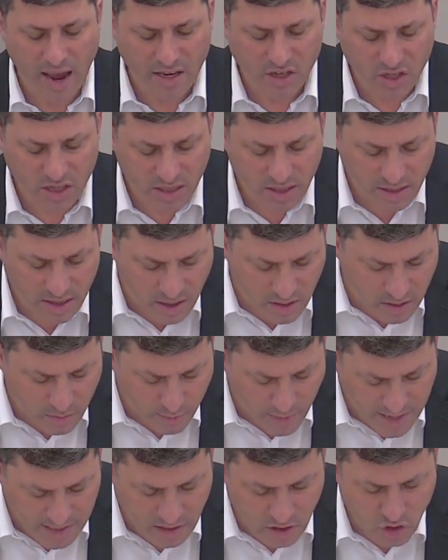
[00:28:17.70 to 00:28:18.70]
Rashi, the
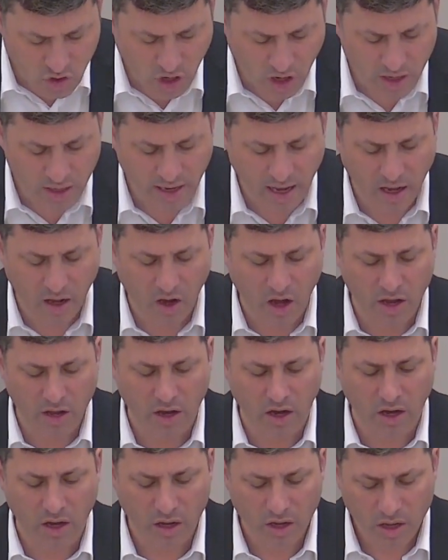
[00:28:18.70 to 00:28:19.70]
Maisa
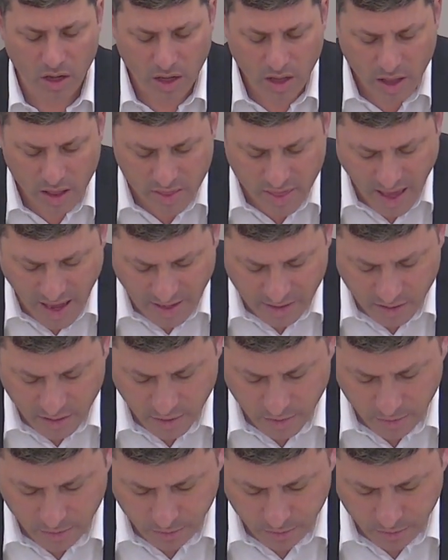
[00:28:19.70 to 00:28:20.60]
Shayikachoya, that,